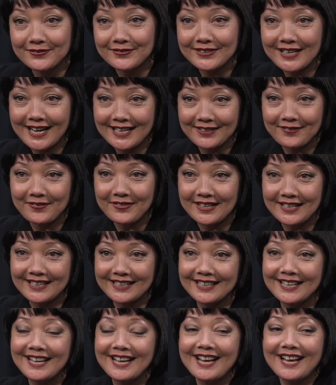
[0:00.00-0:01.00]
kind of
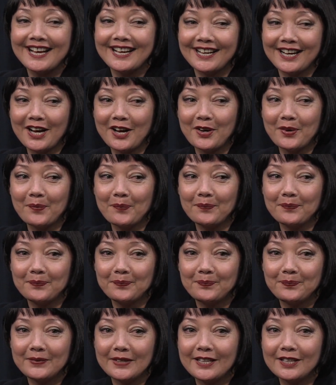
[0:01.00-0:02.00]
thing.
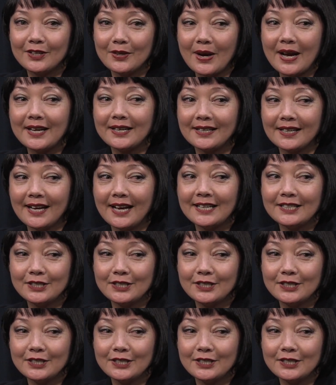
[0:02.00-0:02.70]
I